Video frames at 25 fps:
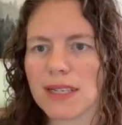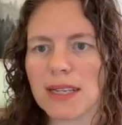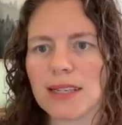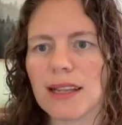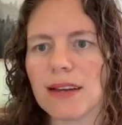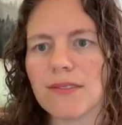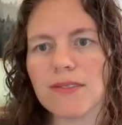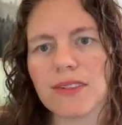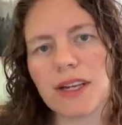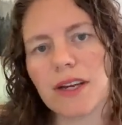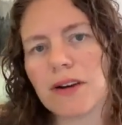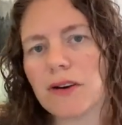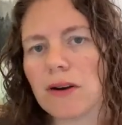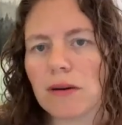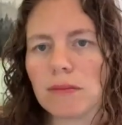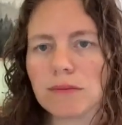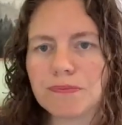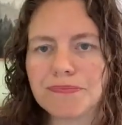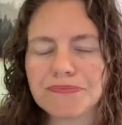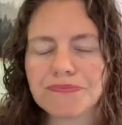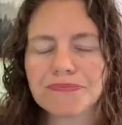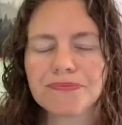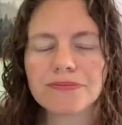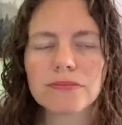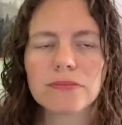I'd love to hear them.
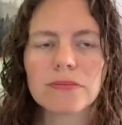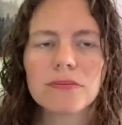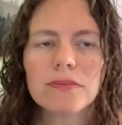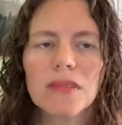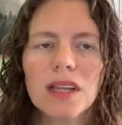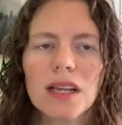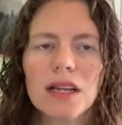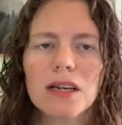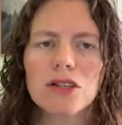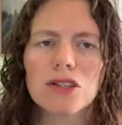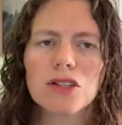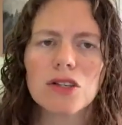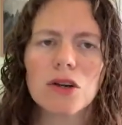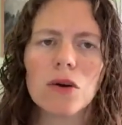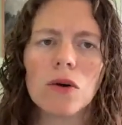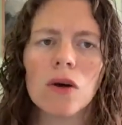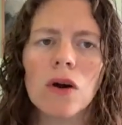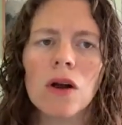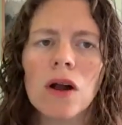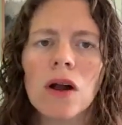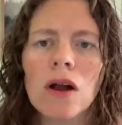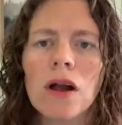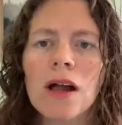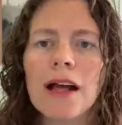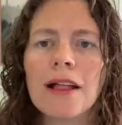So
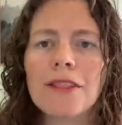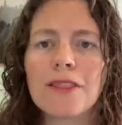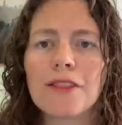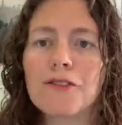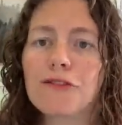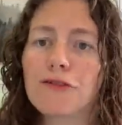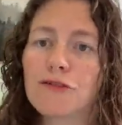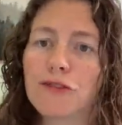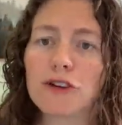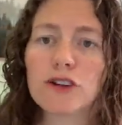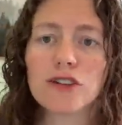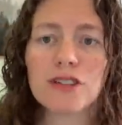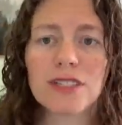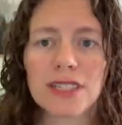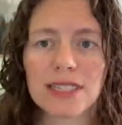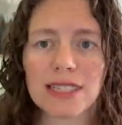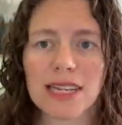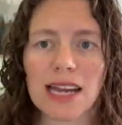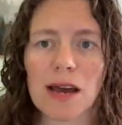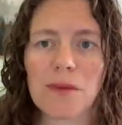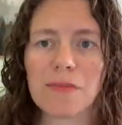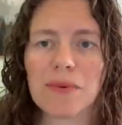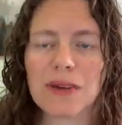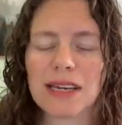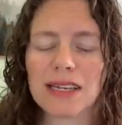the first
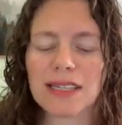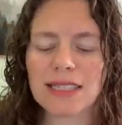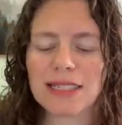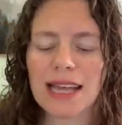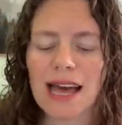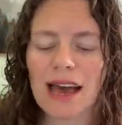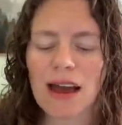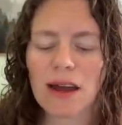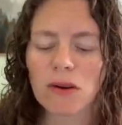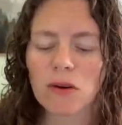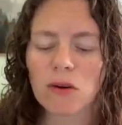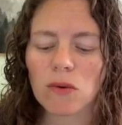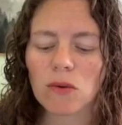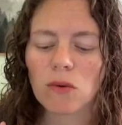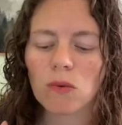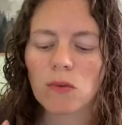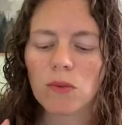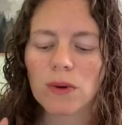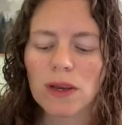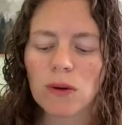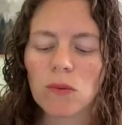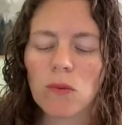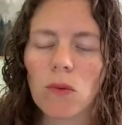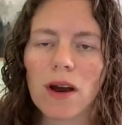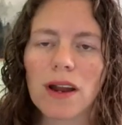step is that
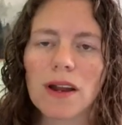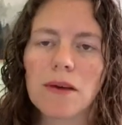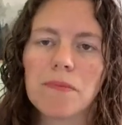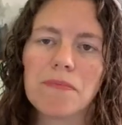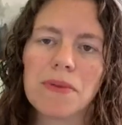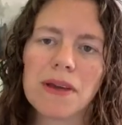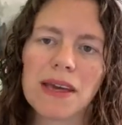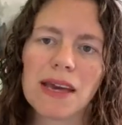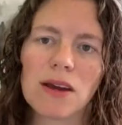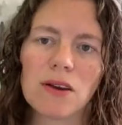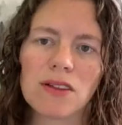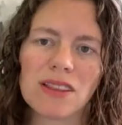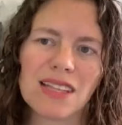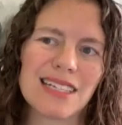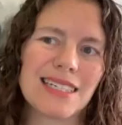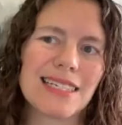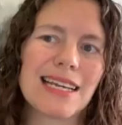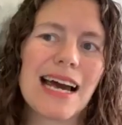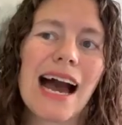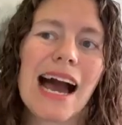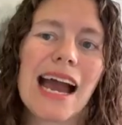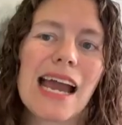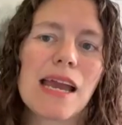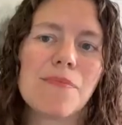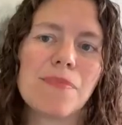we want to pick the
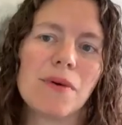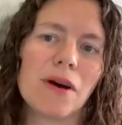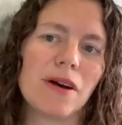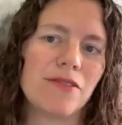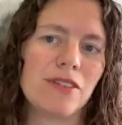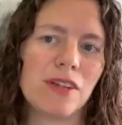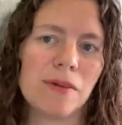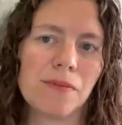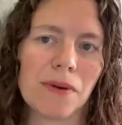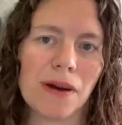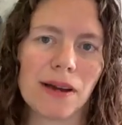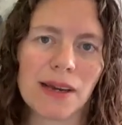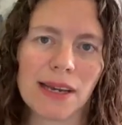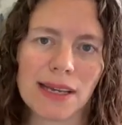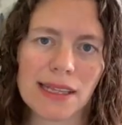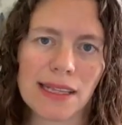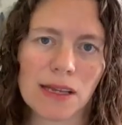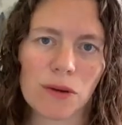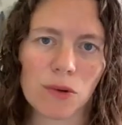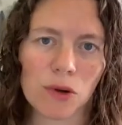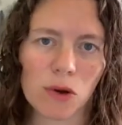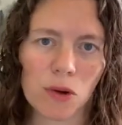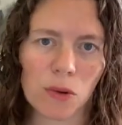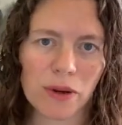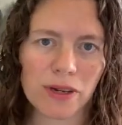type of debugging
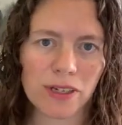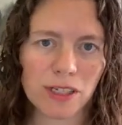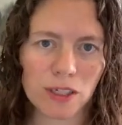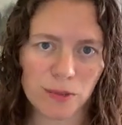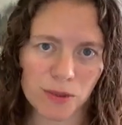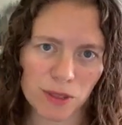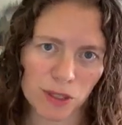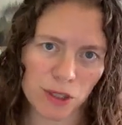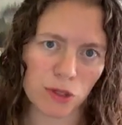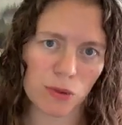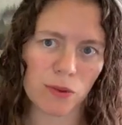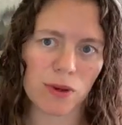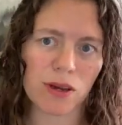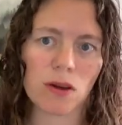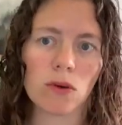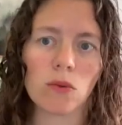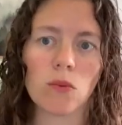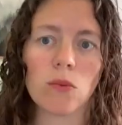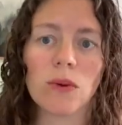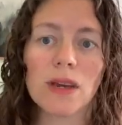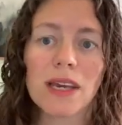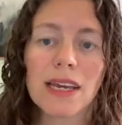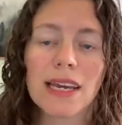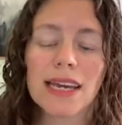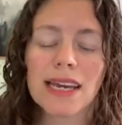that we're going to be doing.
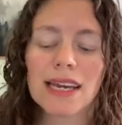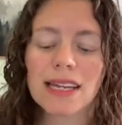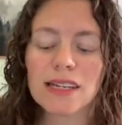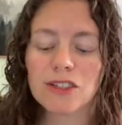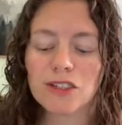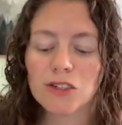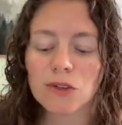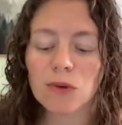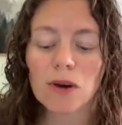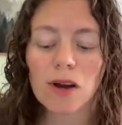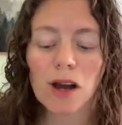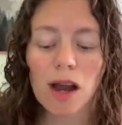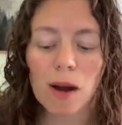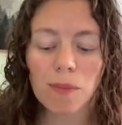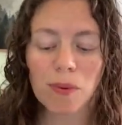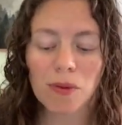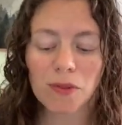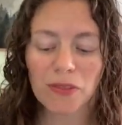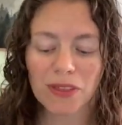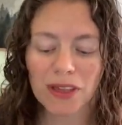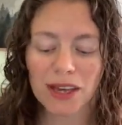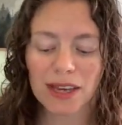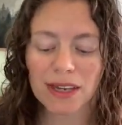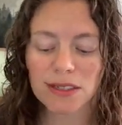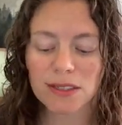We can do a couple
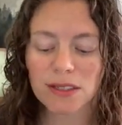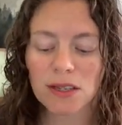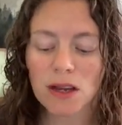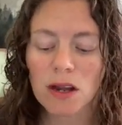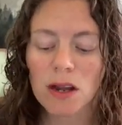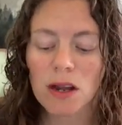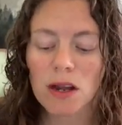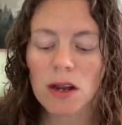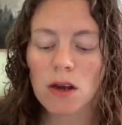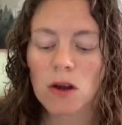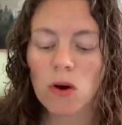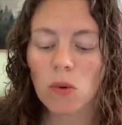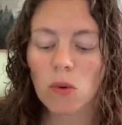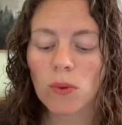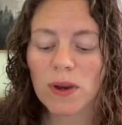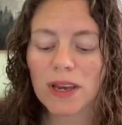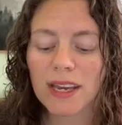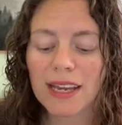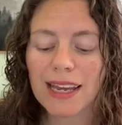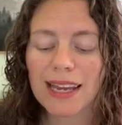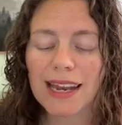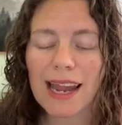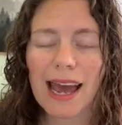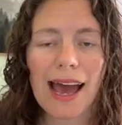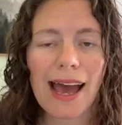things. We
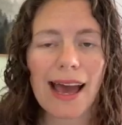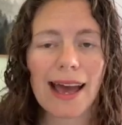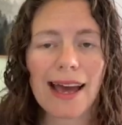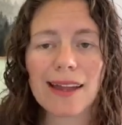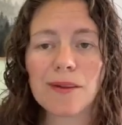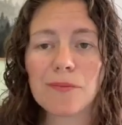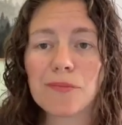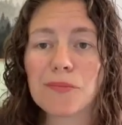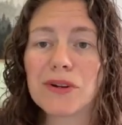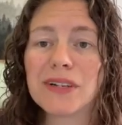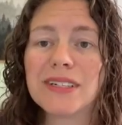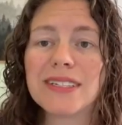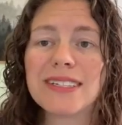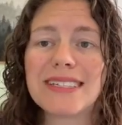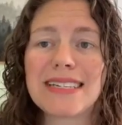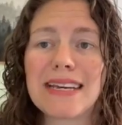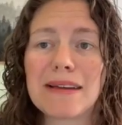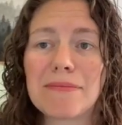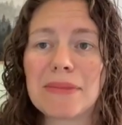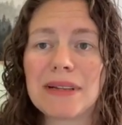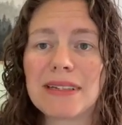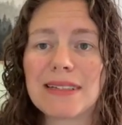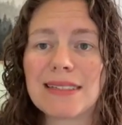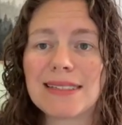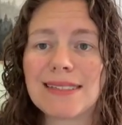can add print
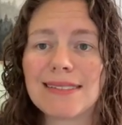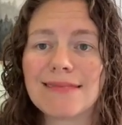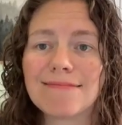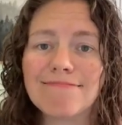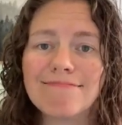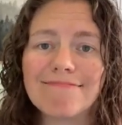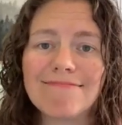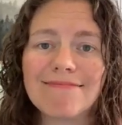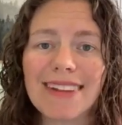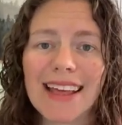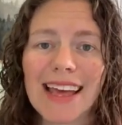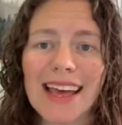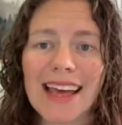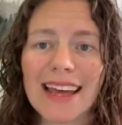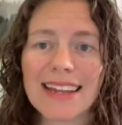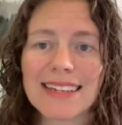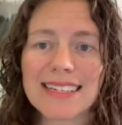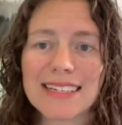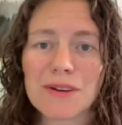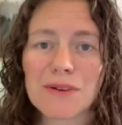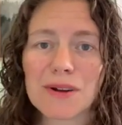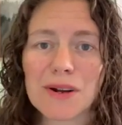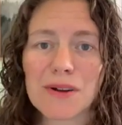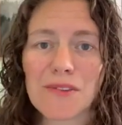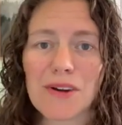statements. Has
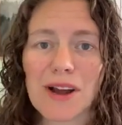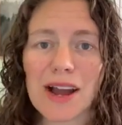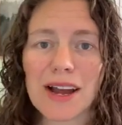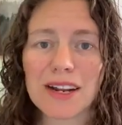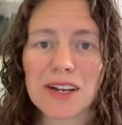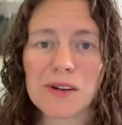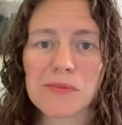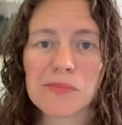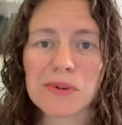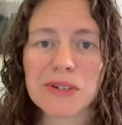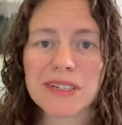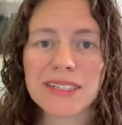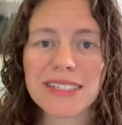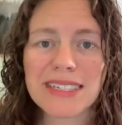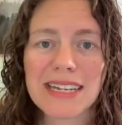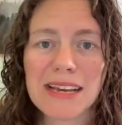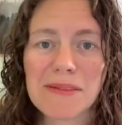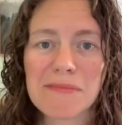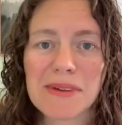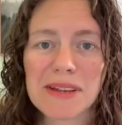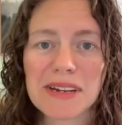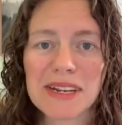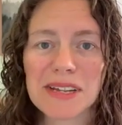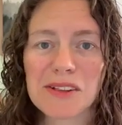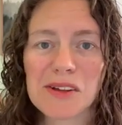anyone ever added a print
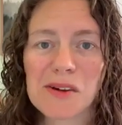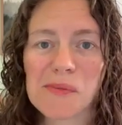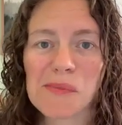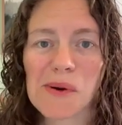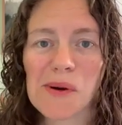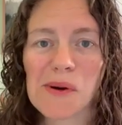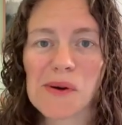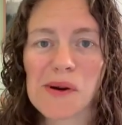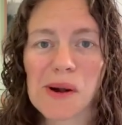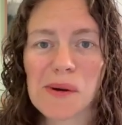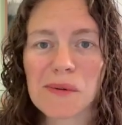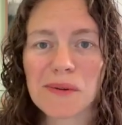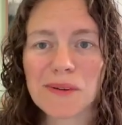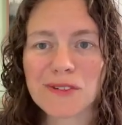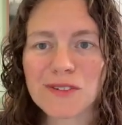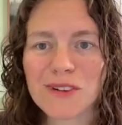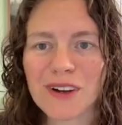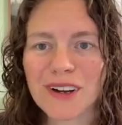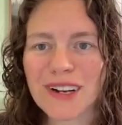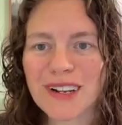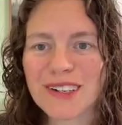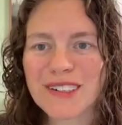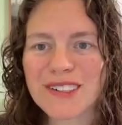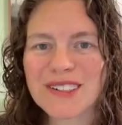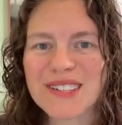statement in their program to
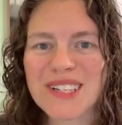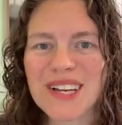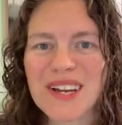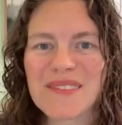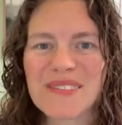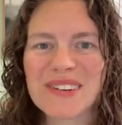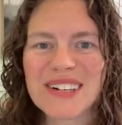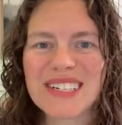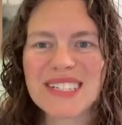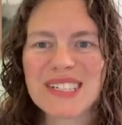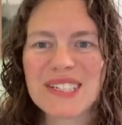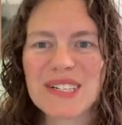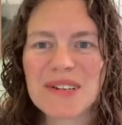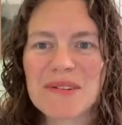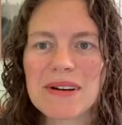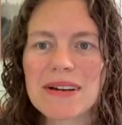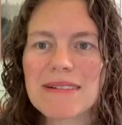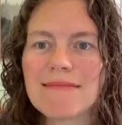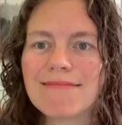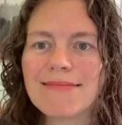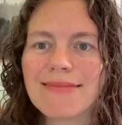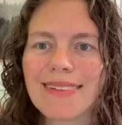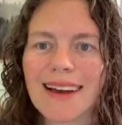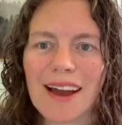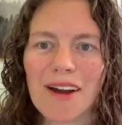try and understand what it's
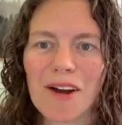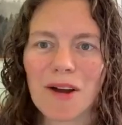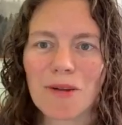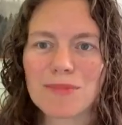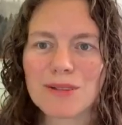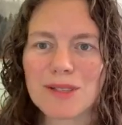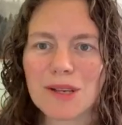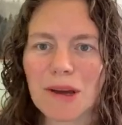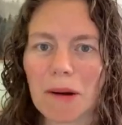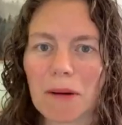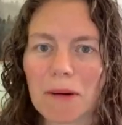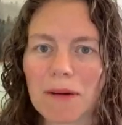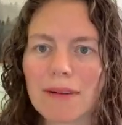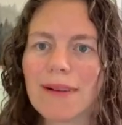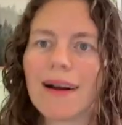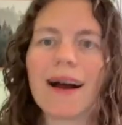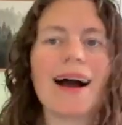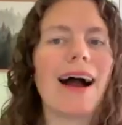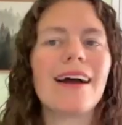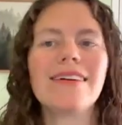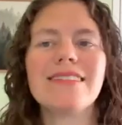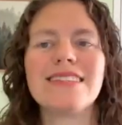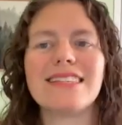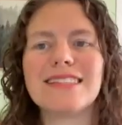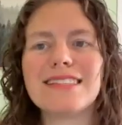doing? I hope so.
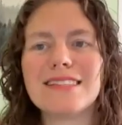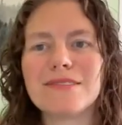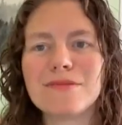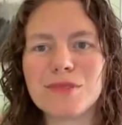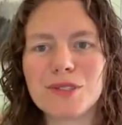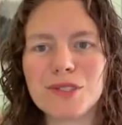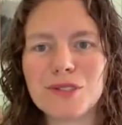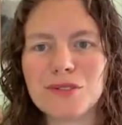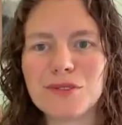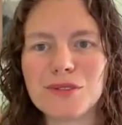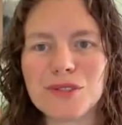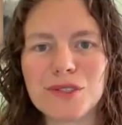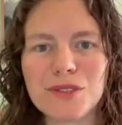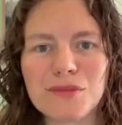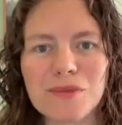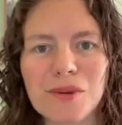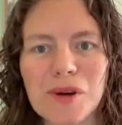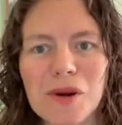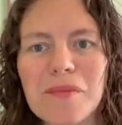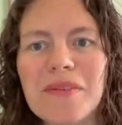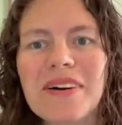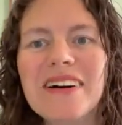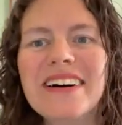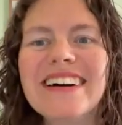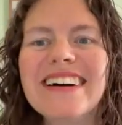I see some students in the
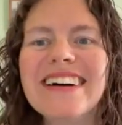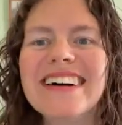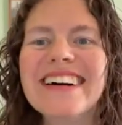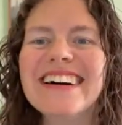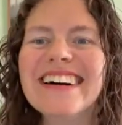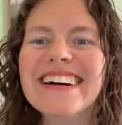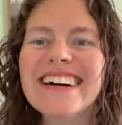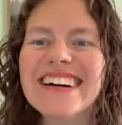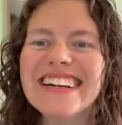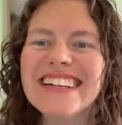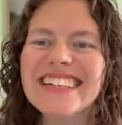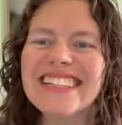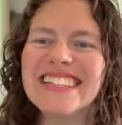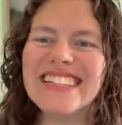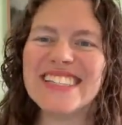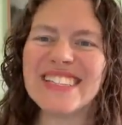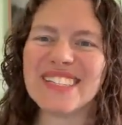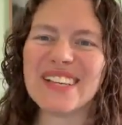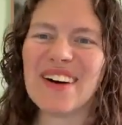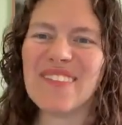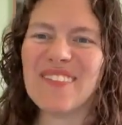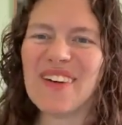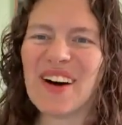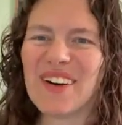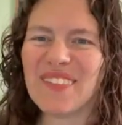room.
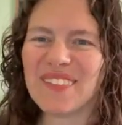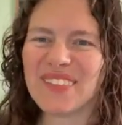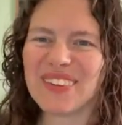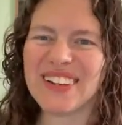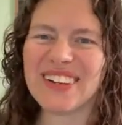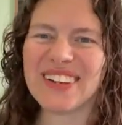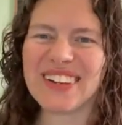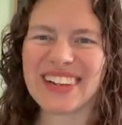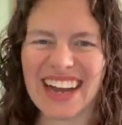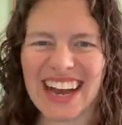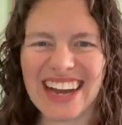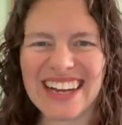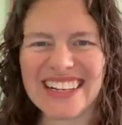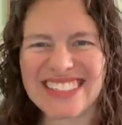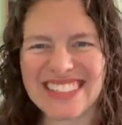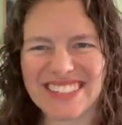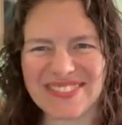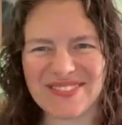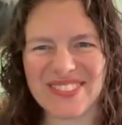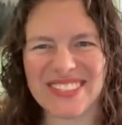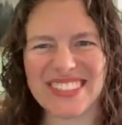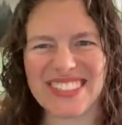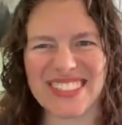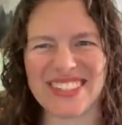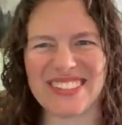So I'm hoping you guys
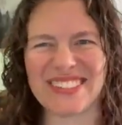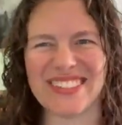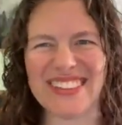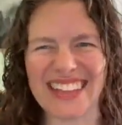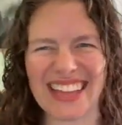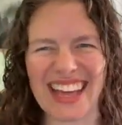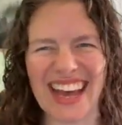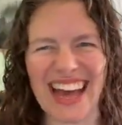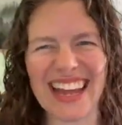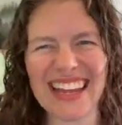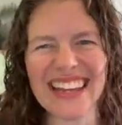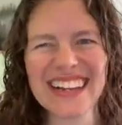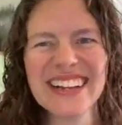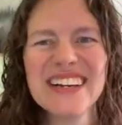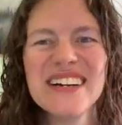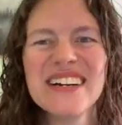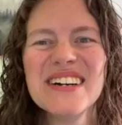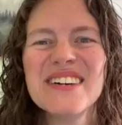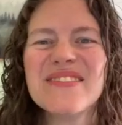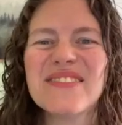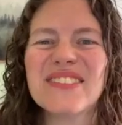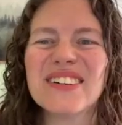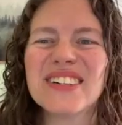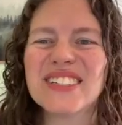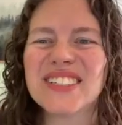have been doing that
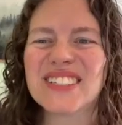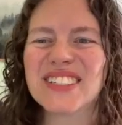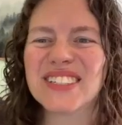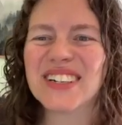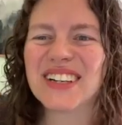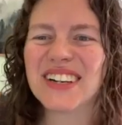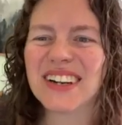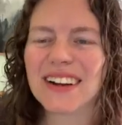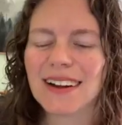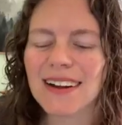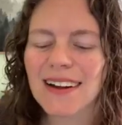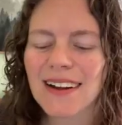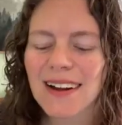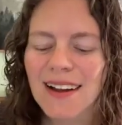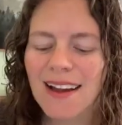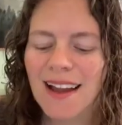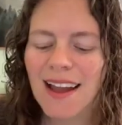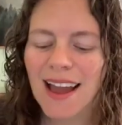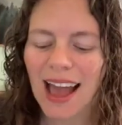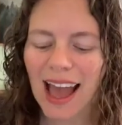for sure.